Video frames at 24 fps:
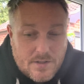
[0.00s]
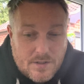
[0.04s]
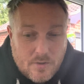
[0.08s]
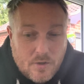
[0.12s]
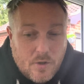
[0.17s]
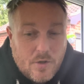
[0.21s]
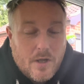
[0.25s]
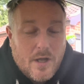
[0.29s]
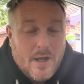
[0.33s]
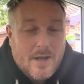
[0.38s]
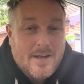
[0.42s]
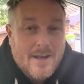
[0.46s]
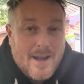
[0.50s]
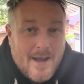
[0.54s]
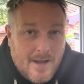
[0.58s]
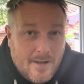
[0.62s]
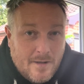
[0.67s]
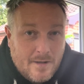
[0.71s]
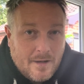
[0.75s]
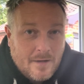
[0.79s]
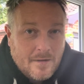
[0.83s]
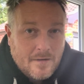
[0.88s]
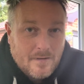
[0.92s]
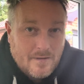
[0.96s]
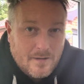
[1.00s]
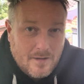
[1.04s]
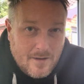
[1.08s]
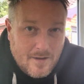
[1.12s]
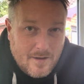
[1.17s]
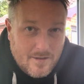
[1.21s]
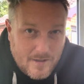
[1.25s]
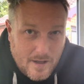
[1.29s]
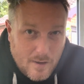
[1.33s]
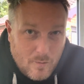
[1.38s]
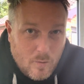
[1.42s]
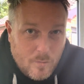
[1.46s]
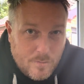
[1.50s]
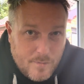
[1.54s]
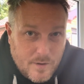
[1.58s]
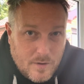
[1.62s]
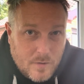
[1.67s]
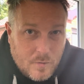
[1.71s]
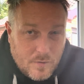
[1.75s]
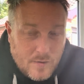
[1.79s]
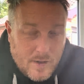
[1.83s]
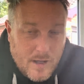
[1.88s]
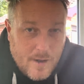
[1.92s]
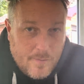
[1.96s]
Look at Anel. That would be the
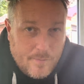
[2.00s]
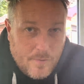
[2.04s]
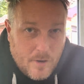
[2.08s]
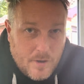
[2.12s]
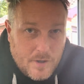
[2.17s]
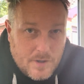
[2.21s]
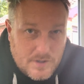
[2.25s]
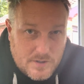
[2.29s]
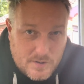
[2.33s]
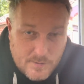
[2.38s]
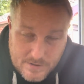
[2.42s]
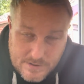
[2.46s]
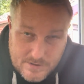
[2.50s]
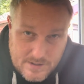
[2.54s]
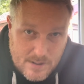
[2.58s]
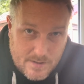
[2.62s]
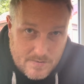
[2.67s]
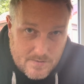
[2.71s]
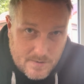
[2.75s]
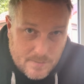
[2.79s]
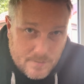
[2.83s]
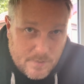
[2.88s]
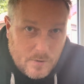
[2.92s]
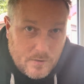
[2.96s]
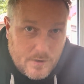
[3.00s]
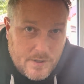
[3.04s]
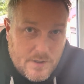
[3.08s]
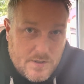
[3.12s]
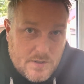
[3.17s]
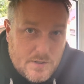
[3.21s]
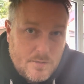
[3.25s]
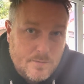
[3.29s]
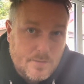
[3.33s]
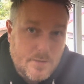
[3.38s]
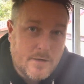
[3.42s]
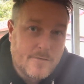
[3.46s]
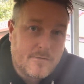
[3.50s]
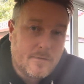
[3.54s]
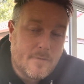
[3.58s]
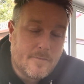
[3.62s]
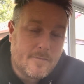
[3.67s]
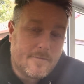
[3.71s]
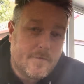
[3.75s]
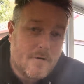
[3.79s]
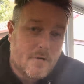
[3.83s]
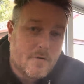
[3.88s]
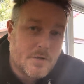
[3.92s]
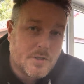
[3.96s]
one that I point to in terms of plucking somebody from
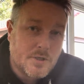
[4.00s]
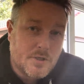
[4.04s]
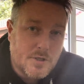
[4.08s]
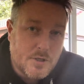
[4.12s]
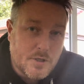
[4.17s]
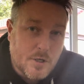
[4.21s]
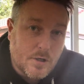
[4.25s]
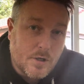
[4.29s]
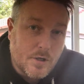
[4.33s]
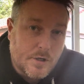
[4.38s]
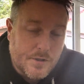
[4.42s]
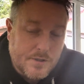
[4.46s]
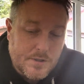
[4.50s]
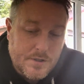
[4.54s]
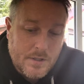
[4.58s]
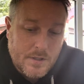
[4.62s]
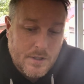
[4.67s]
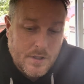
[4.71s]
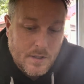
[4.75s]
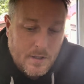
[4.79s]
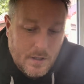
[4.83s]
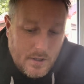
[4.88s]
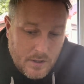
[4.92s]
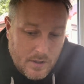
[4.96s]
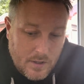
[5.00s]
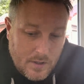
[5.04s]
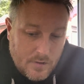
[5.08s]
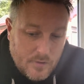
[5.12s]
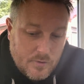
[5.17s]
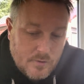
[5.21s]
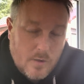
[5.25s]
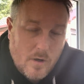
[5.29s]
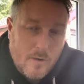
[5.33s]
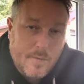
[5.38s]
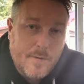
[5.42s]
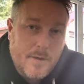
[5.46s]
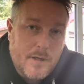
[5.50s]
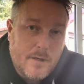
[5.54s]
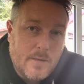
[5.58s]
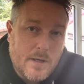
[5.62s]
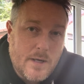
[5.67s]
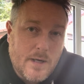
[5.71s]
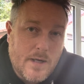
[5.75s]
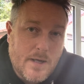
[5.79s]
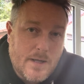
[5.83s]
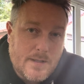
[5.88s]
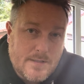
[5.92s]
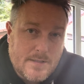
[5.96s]
foreign shores, dropping him in
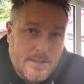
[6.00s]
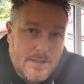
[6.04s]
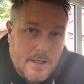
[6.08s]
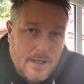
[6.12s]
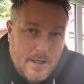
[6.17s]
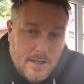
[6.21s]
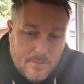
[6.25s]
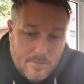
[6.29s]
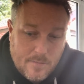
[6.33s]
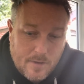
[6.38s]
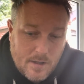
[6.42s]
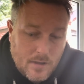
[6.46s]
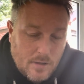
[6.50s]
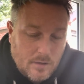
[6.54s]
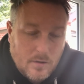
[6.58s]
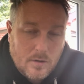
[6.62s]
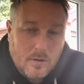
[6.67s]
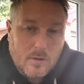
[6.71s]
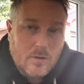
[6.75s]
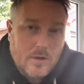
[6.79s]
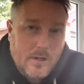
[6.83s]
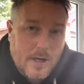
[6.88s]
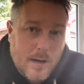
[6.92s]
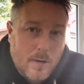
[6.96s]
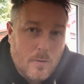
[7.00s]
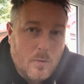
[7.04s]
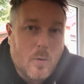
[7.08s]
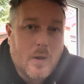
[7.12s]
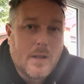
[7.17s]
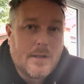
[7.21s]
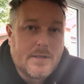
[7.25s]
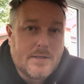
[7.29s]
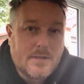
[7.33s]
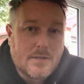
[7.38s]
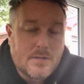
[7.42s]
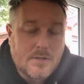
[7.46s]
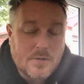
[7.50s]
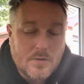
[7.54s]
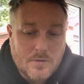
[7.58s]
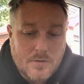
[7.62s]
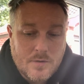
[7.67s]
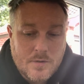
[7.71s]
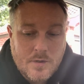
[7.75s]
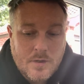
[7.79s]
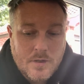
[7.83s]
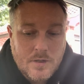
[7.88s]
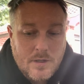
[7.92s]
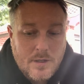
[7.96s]
our team, and look how well he's
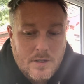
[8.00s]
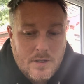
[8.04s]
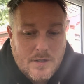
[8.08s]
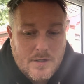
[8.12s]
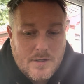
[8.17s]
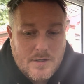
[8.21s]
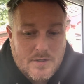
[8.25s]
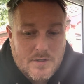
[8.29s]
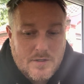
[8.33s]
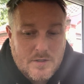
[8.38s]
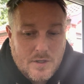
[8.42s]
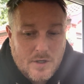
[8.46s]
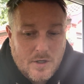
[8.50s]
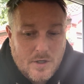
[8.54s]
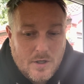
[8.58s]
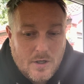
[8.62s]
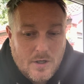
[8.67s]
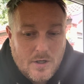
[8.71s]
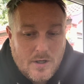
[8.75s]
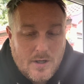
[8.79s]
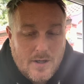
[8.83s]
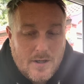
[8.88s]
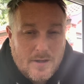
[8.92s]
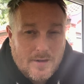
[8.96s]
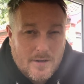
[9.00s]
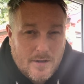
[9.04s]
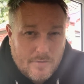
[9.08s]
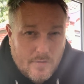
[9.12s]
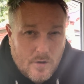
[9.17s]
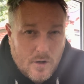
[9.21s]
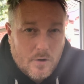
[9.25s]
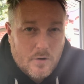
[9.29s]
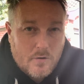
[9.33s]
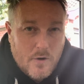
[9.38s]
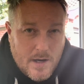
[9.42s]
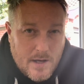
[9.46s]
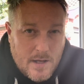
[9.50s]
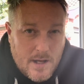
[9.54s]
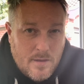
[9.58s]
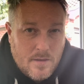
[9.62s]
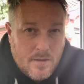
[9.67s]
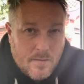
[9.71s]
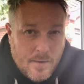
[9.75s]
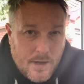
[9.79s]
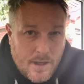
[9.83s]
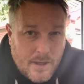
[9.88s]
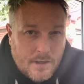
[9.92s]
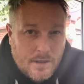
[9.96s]
done. So they've got credit in
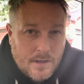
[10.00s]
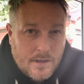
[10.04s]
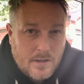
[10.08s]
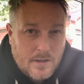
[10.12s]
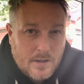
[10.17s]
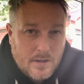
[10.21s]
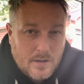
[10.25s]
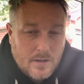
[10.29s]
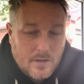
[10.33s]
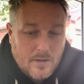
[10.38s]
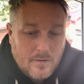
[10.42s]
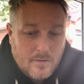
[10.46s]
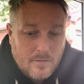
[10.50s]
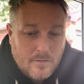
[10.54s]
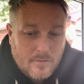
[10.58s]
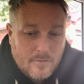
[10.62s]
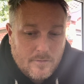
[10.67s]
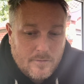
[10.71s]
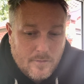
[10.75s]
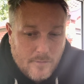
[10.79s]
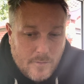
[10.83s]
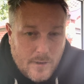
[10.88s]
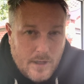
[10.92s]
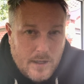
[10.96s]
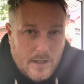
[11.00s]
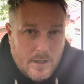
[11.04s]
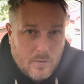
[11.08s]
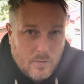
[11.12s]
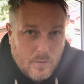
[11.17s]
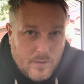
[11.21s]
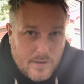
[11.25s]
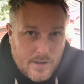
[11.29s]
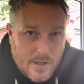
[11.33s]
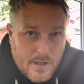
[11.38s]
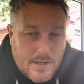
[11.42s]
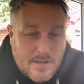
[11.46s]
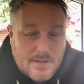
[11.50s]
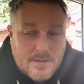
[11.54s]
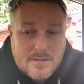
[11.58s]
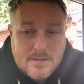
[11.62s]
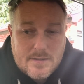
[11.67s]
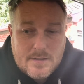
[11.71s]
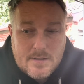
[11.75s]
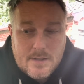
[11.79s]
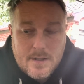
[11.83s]
the bank for me with this.